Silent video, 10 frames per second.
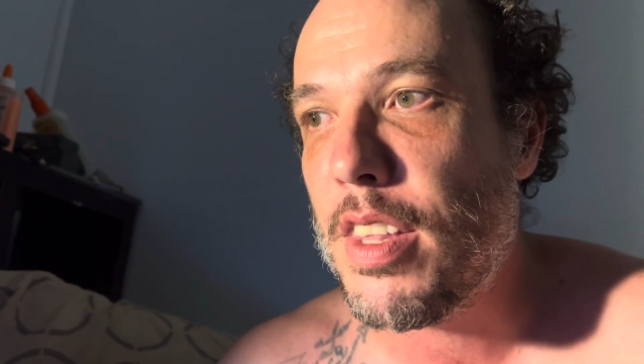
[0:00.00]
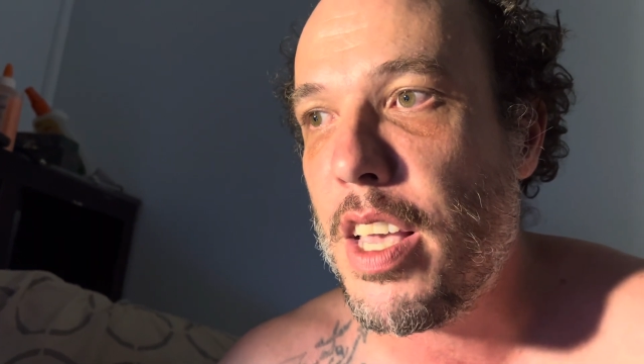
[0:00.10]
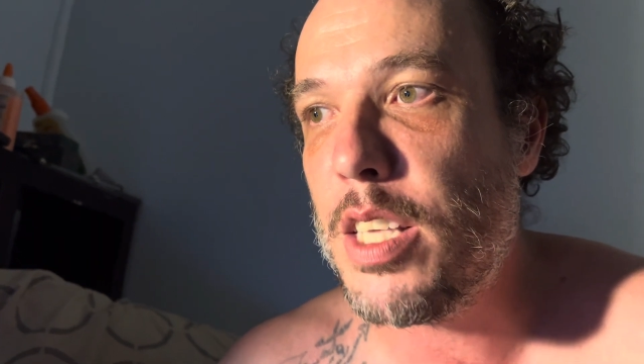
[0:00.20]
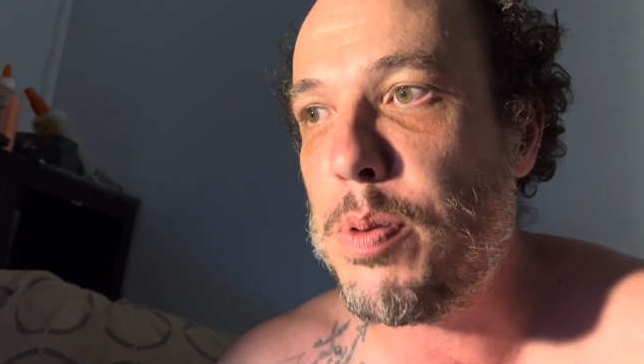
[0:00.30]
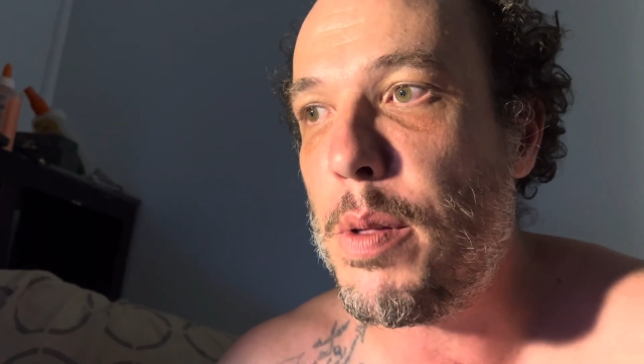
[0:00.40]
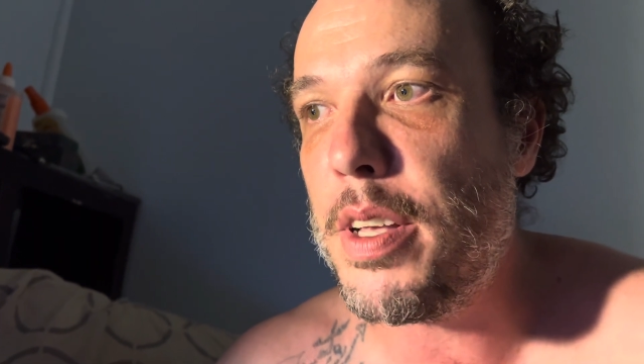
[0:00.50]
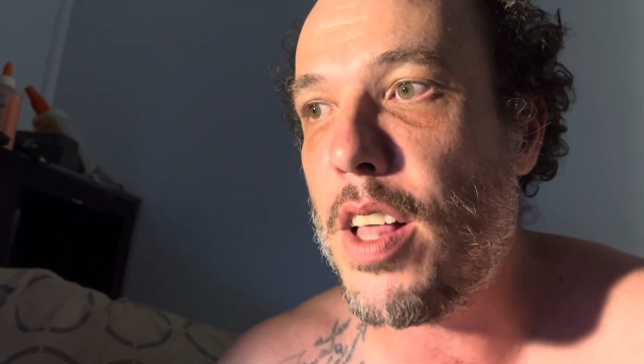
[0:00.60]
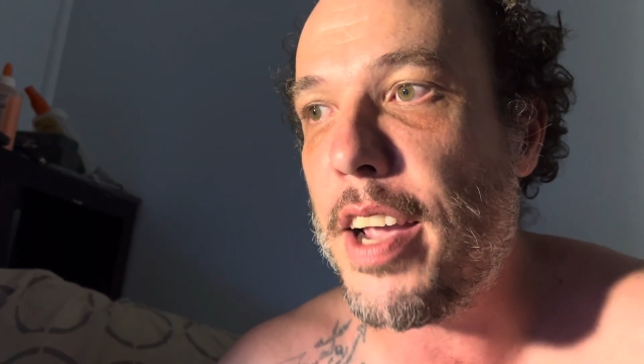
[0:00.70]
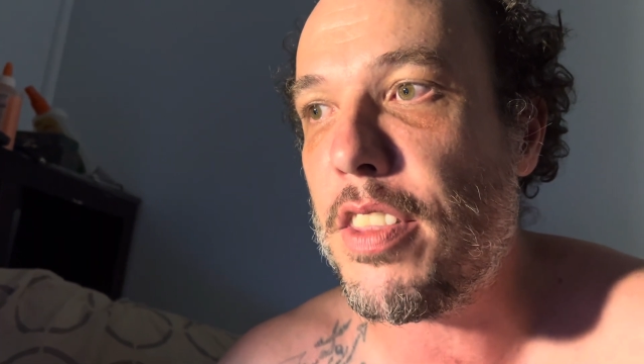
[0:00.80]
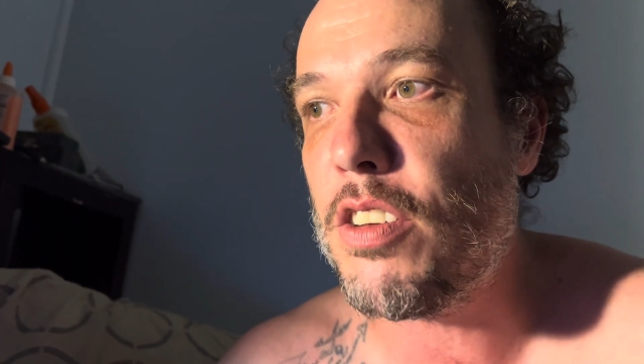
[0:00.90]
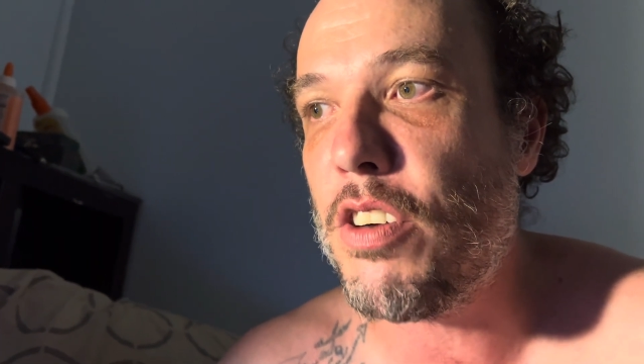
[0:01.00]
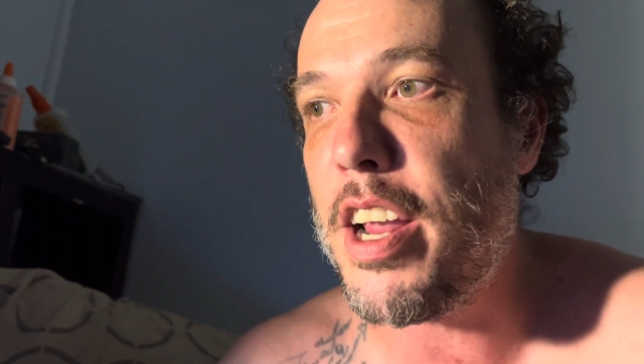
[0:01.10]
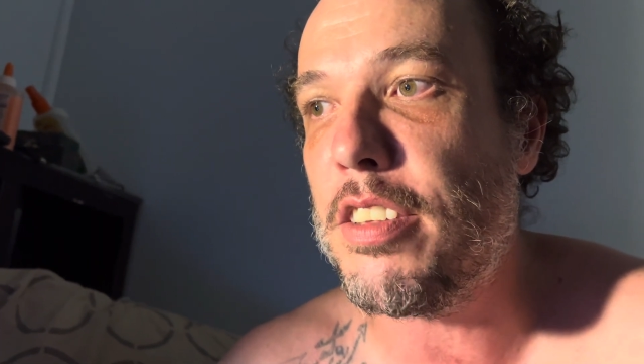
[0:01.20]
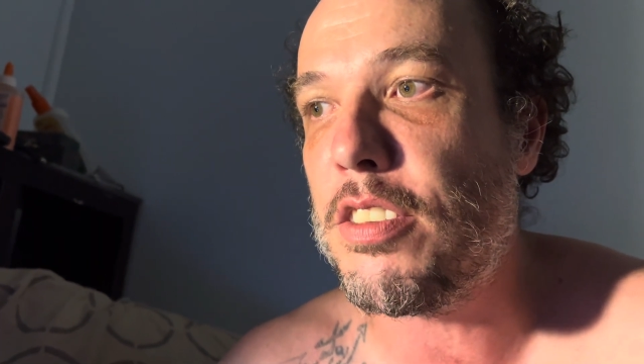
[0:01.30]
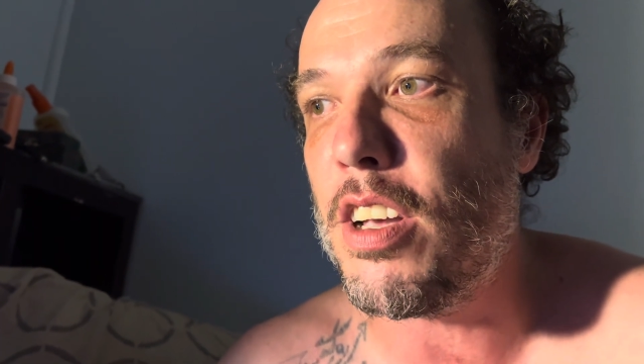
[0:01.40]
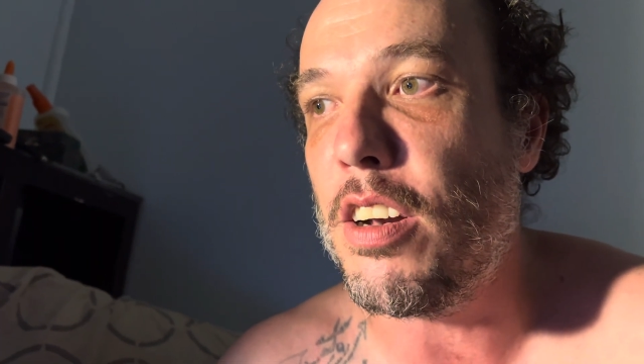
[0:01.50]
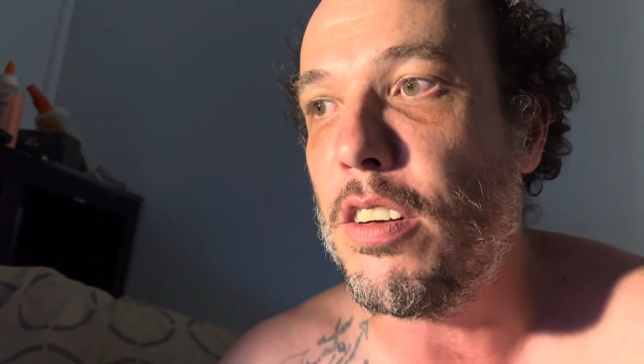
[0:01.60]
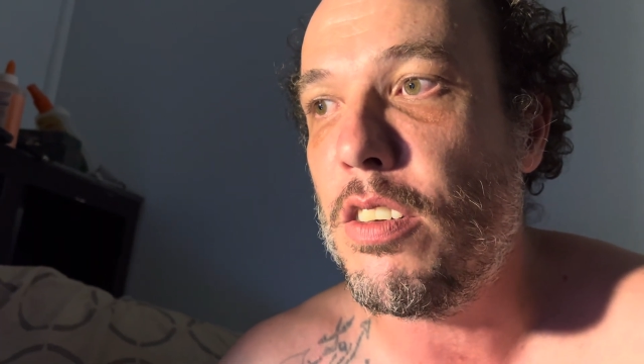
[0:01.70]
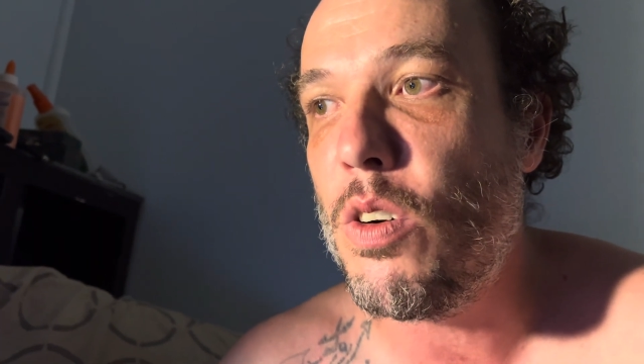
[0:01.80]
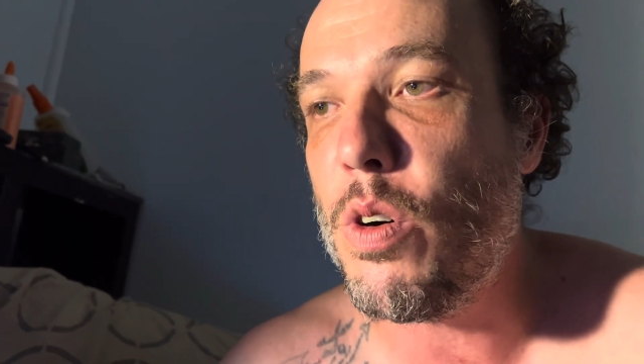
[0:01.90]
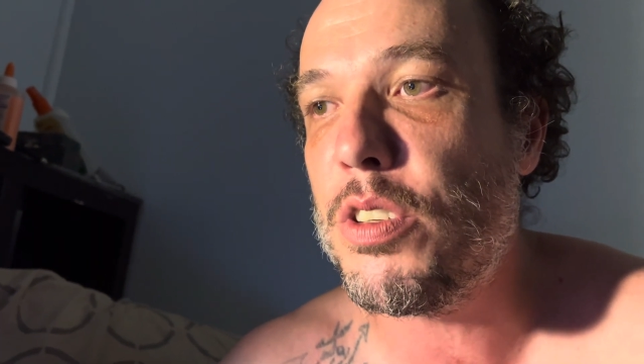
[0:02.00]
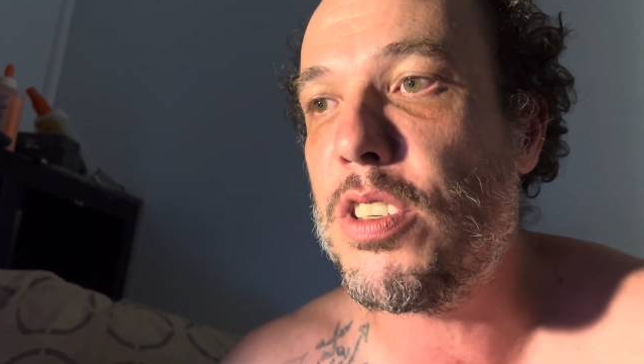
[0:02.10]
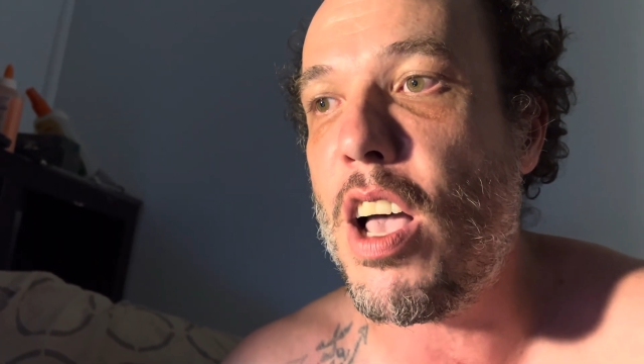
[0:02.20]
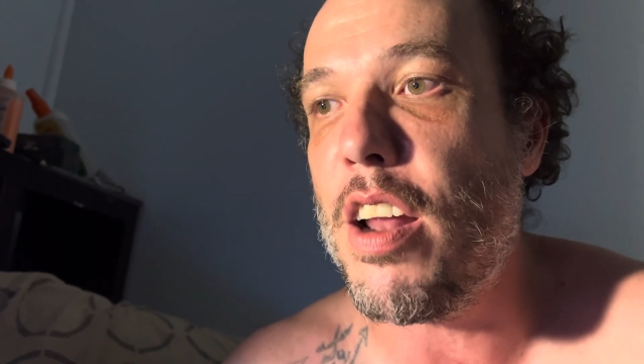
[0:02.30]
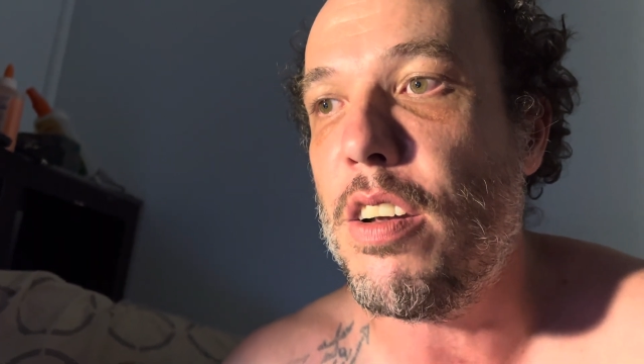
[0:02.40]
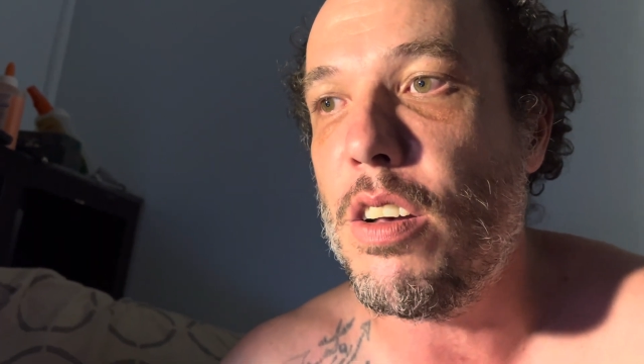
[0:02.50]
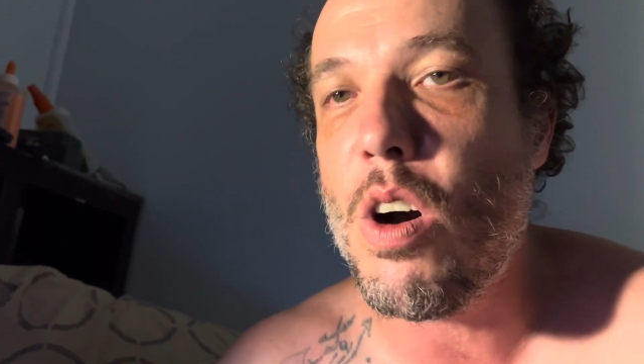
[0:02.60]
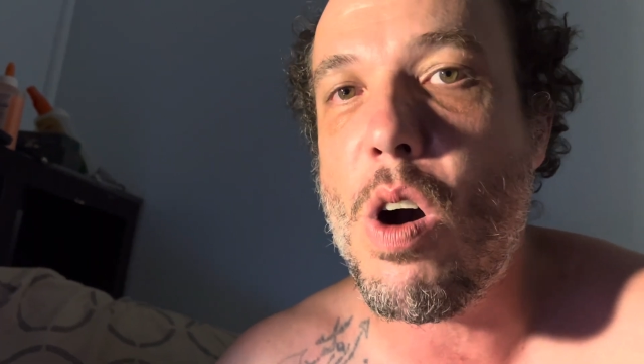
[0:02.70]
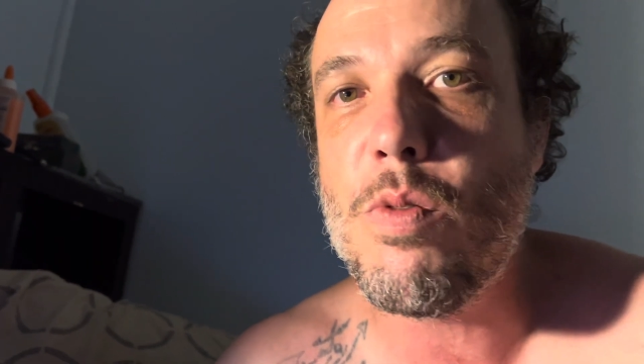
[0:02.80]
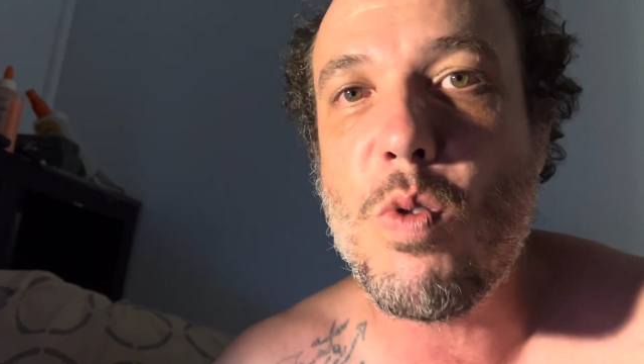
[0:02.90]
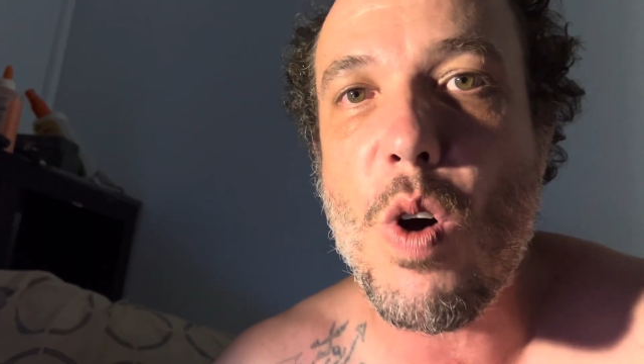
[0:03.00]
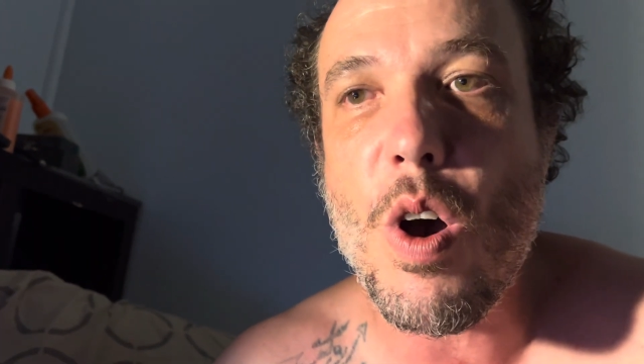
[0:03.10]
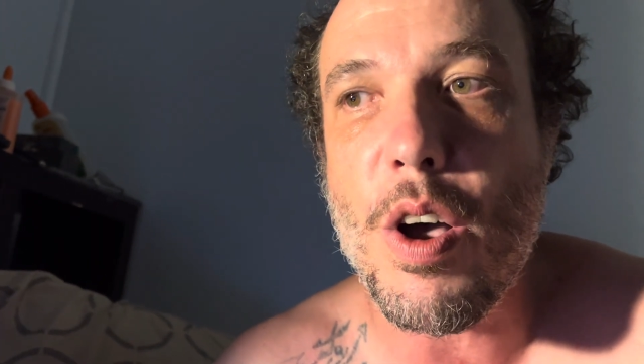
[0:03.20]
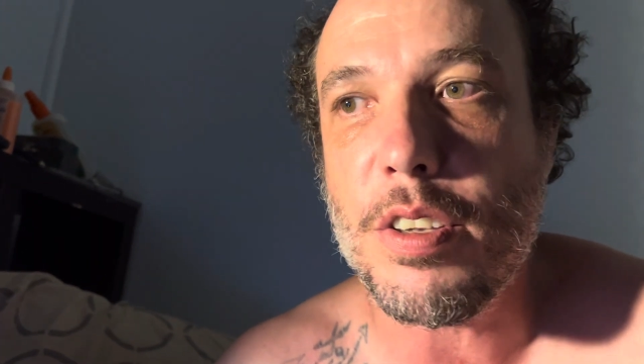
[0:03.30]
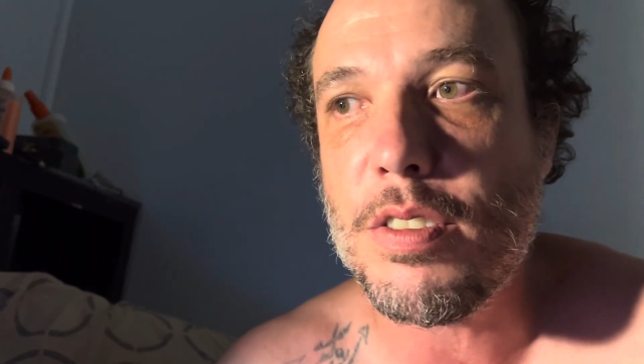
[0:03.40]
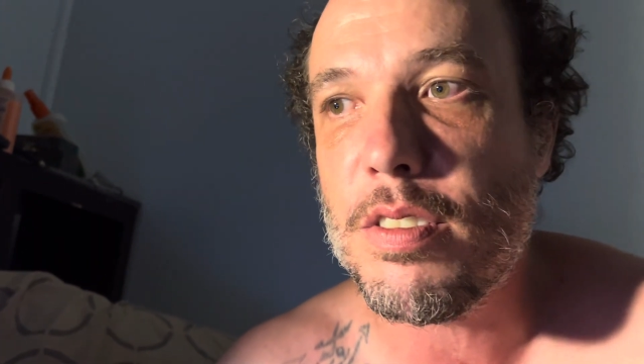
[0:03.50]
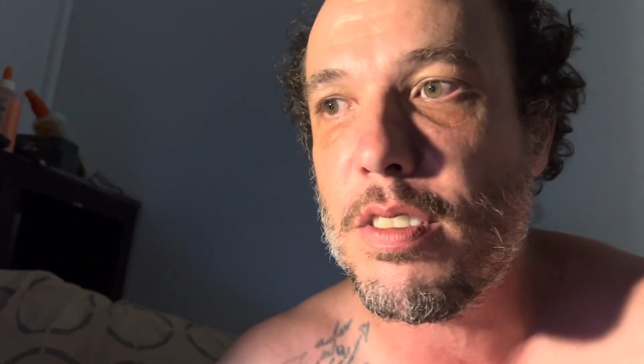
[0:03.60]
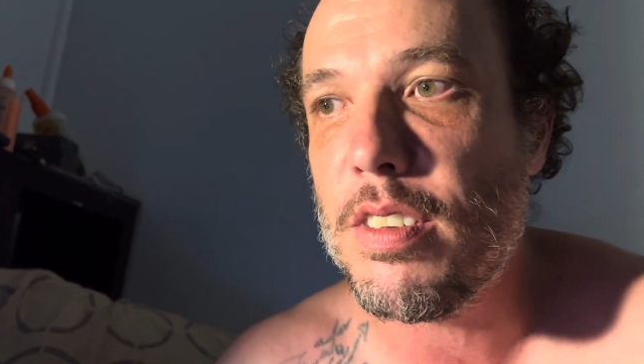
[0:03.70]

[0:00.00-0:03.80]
is probably like the grandson or son of worse.